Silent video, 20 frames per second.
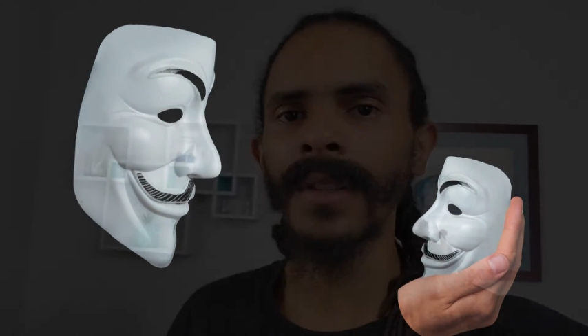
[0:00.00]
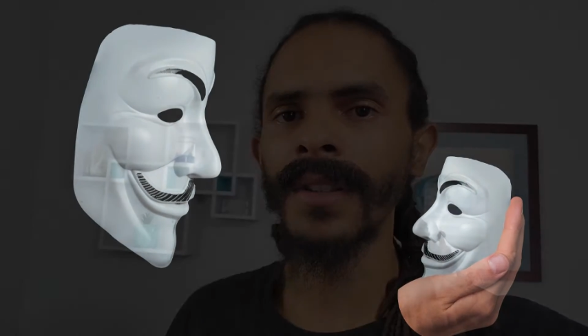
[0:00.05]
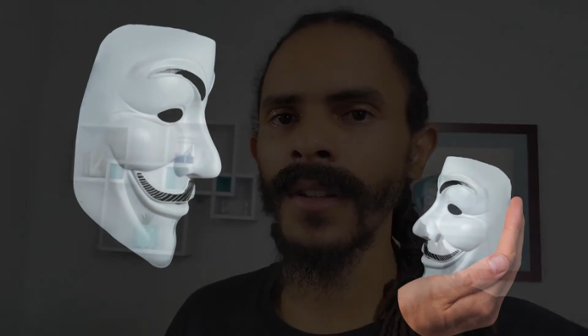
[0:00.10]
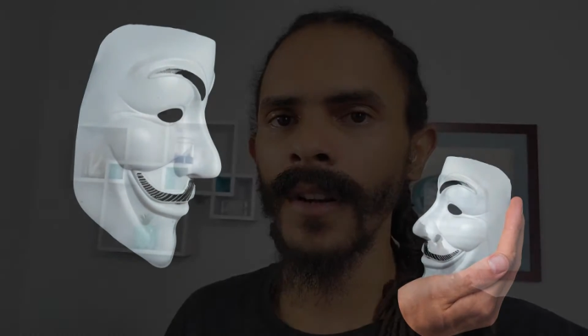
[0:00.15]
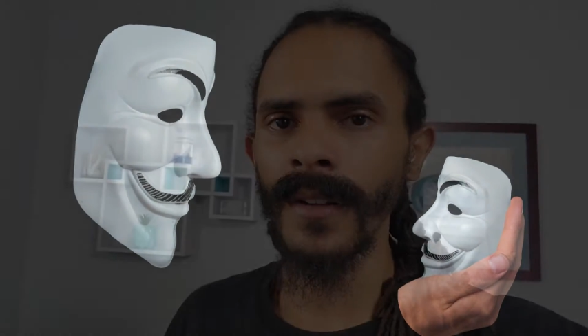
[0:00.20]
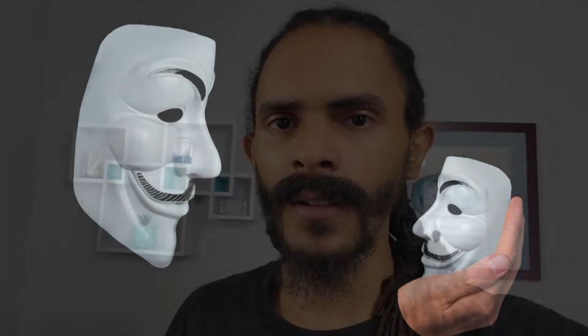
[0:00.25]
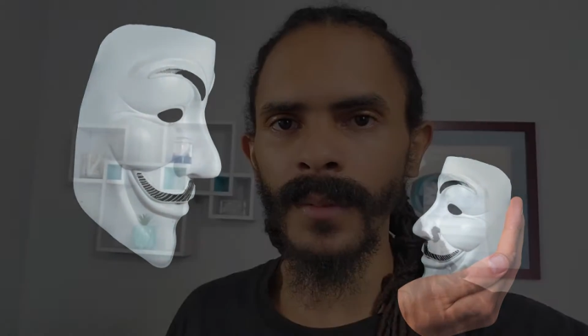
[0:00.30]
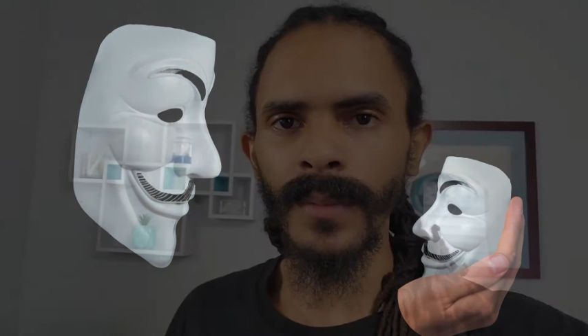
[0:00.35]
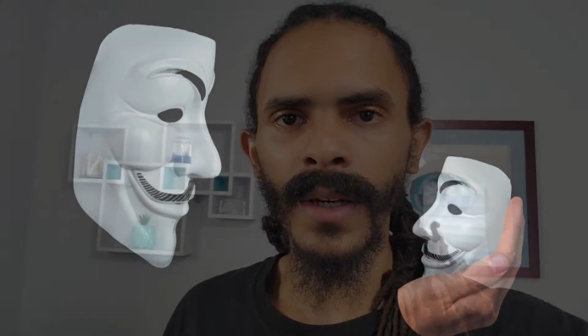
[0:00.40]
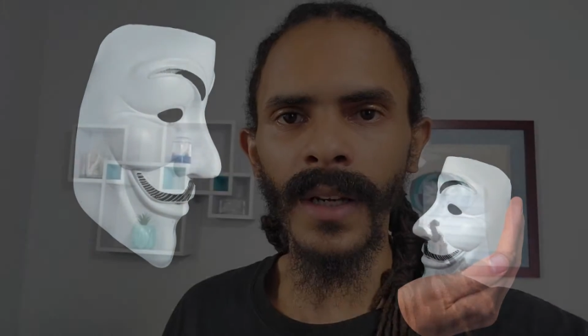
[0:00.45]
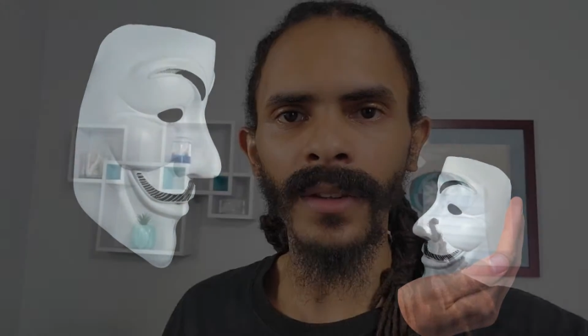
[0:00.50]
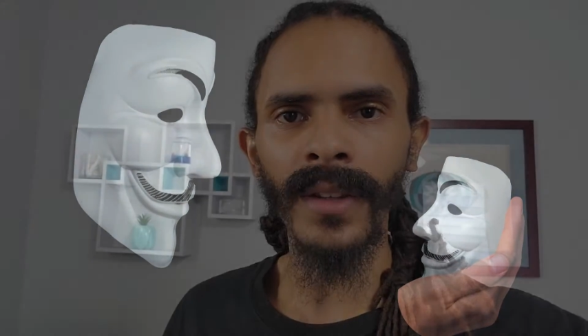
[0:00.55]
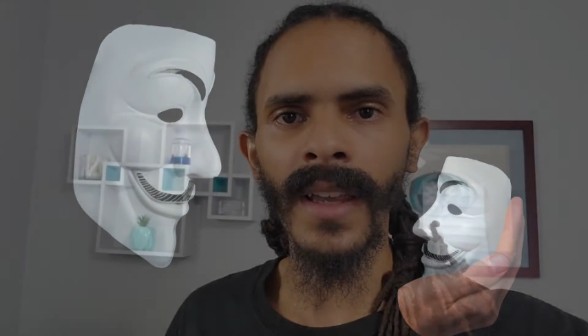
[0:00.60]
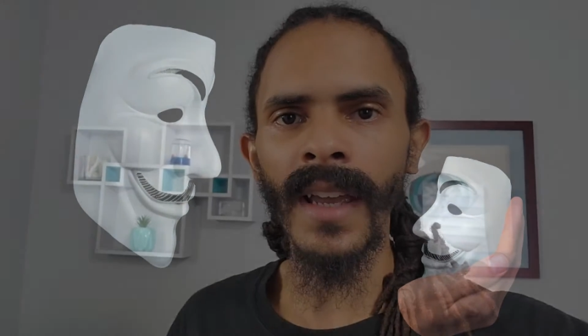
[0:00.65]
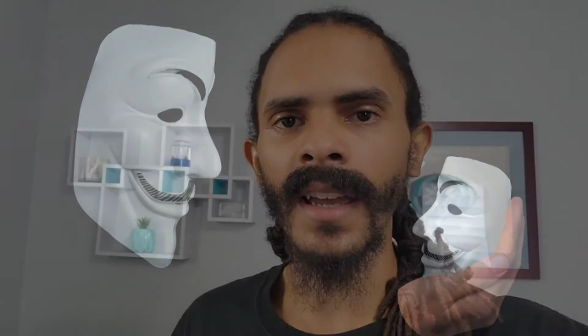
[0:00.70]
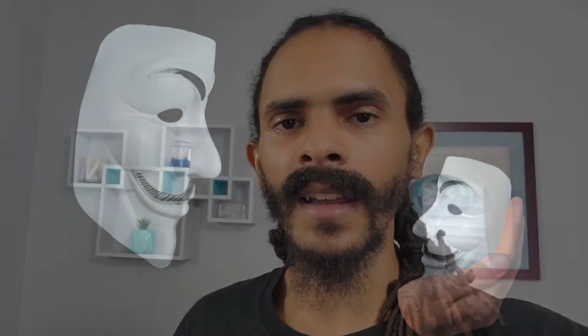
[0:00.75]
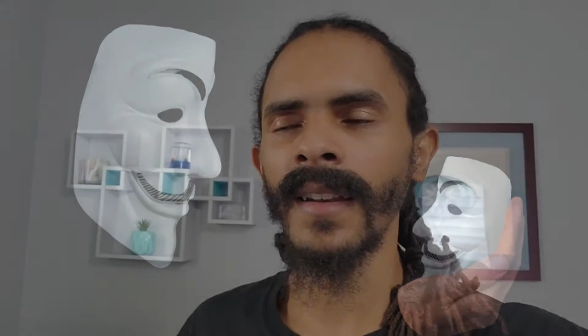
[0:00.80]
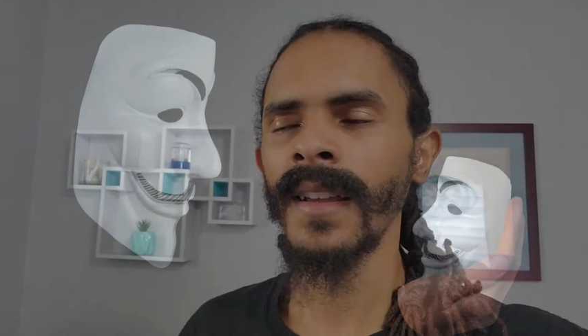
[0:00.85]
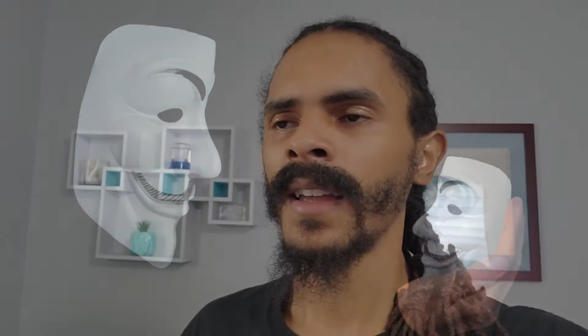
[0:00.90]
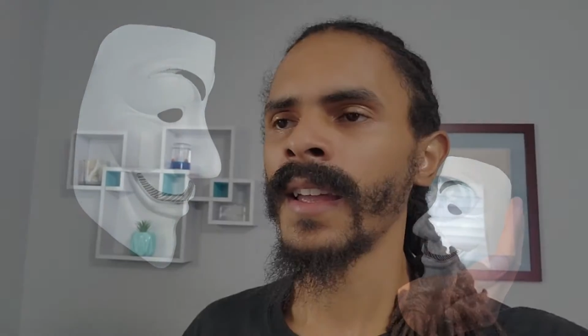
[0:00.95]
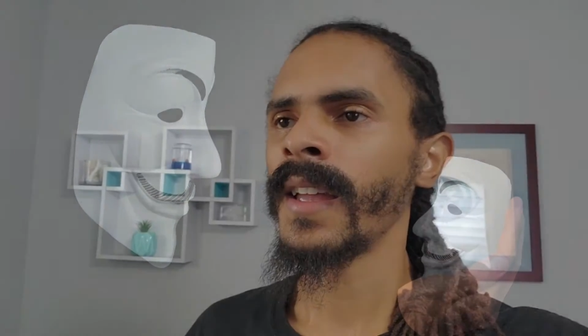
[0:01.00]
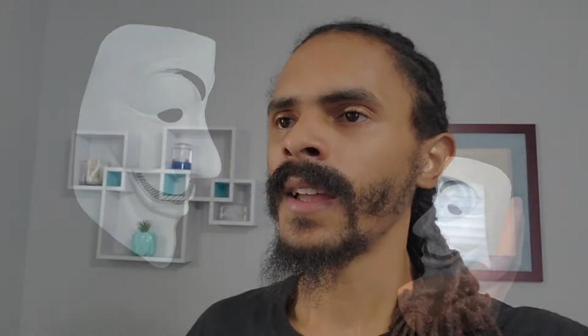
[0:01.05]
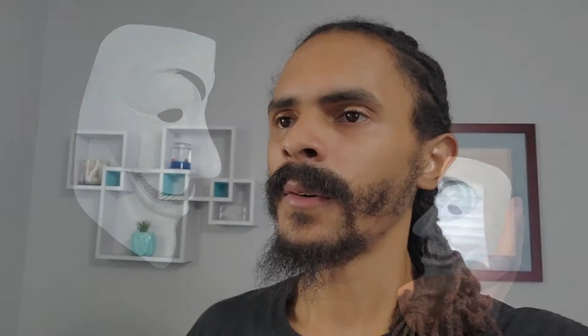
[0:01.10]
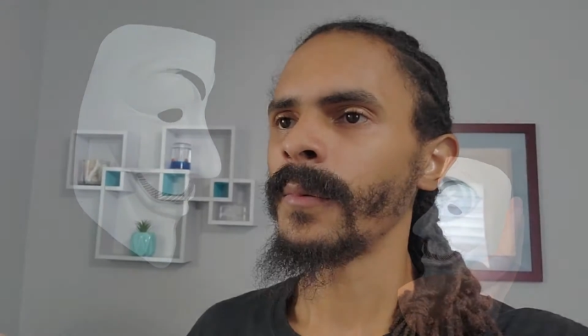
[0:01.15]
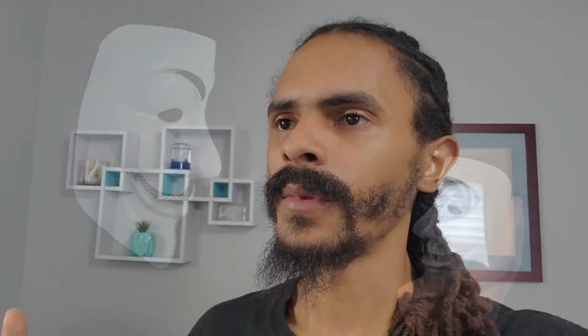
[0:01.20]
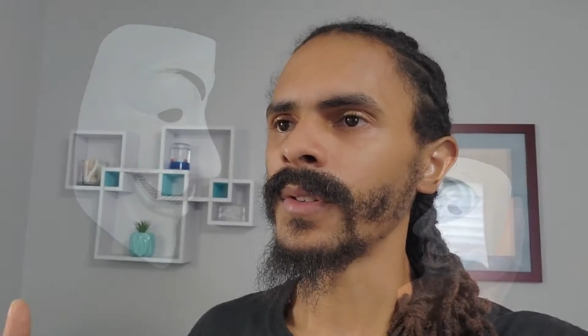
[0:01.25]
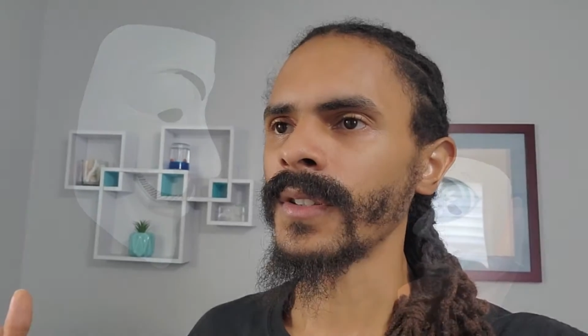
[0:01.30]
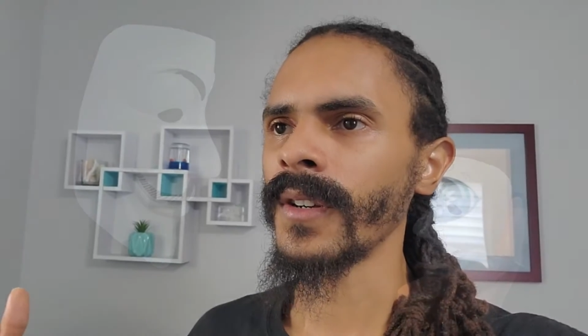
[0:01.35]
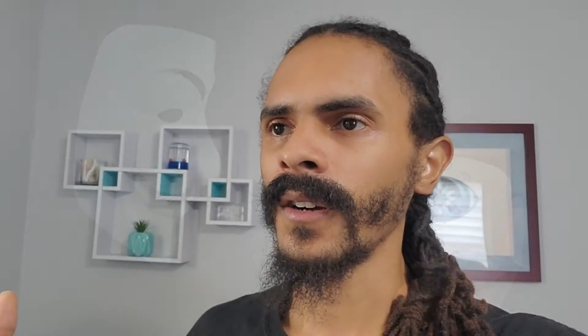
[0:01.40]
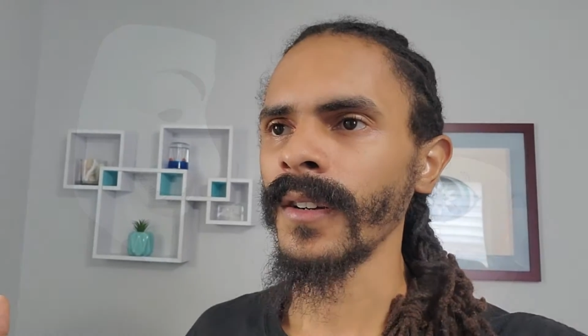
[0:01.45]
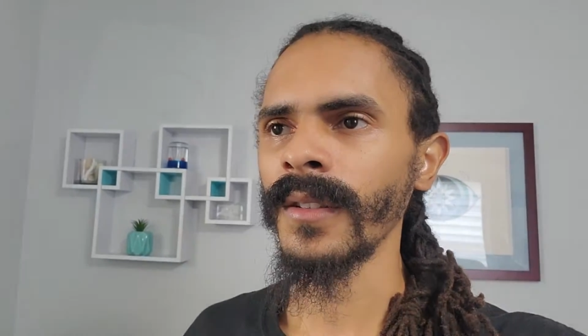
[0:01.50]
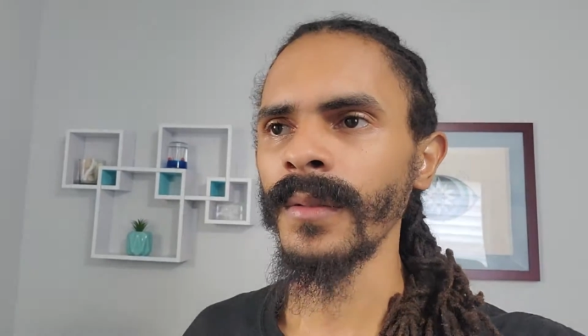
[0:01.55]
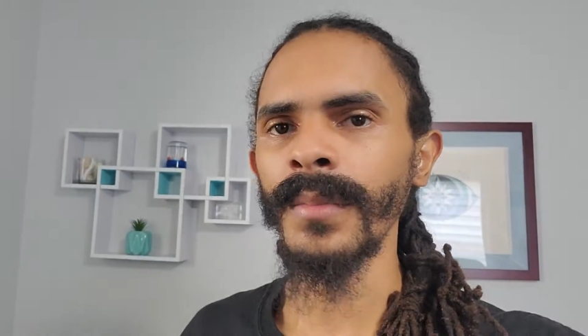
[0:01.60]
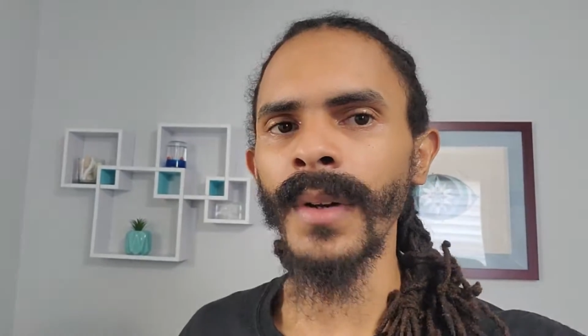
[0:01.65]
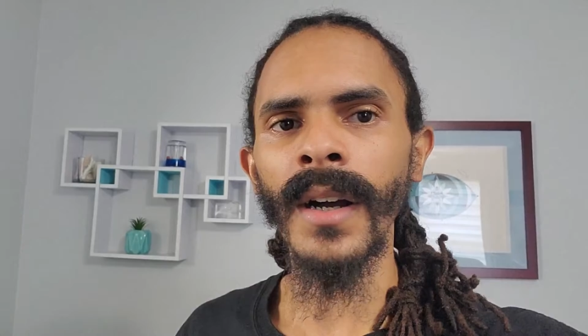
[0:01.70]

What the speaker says: We talked about that. We talked